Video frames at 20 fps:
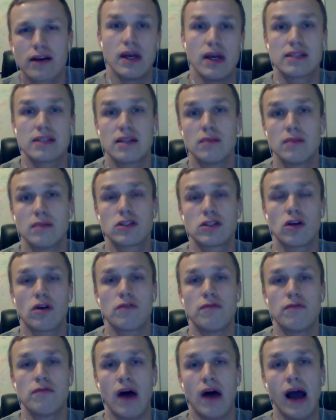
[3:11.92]
established
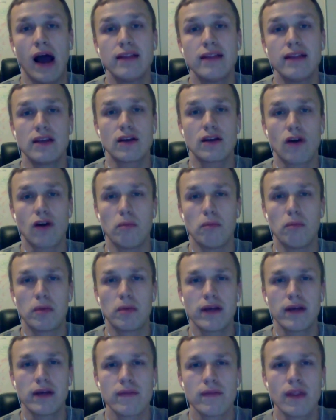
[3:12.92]
our IT
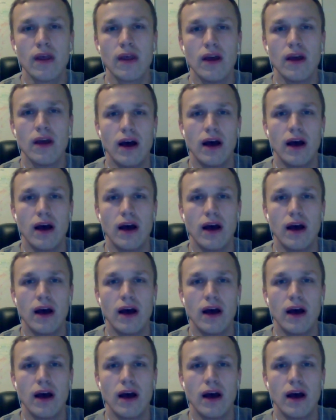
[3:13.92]
company, mm-hmm.